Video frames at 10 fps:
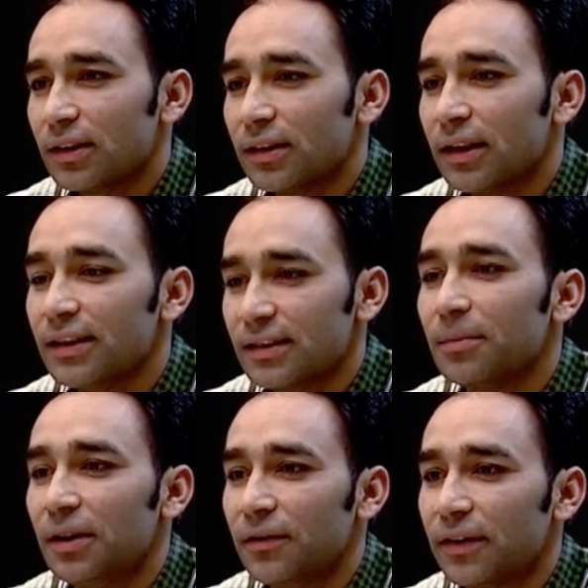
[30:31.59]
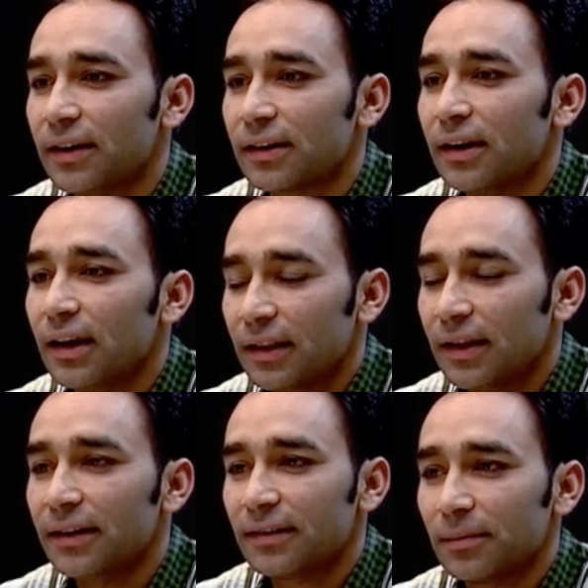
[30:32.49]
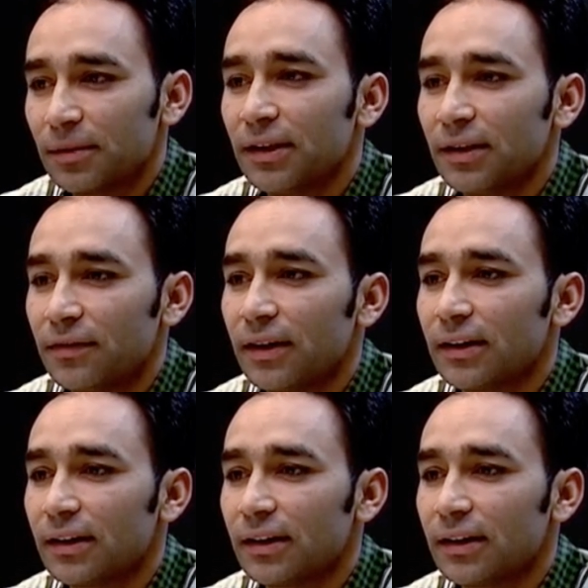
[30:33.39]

there is some different, they did something different